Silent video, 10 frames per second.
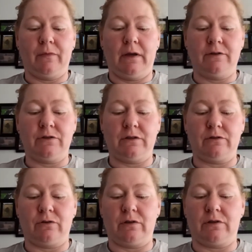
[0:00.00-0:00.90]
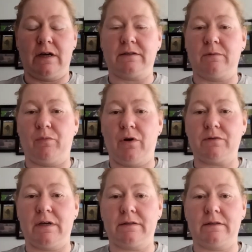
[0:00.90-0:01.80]
I just enjoy the testing
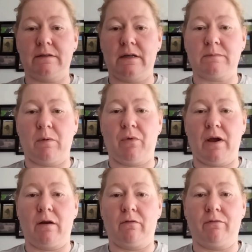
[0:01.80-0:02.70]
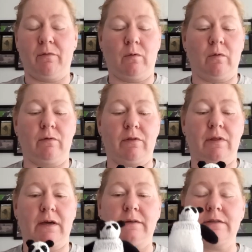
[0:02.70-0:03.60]
process. It takes my brain off all other
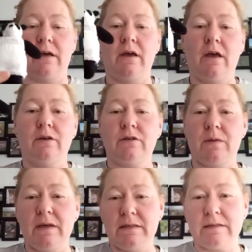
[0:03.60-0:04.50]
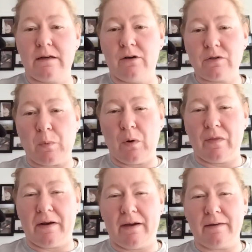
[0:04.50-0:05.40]
things. So this is a lot smaller
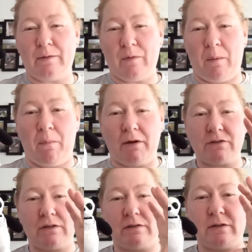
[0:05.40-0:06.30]
than I imagined.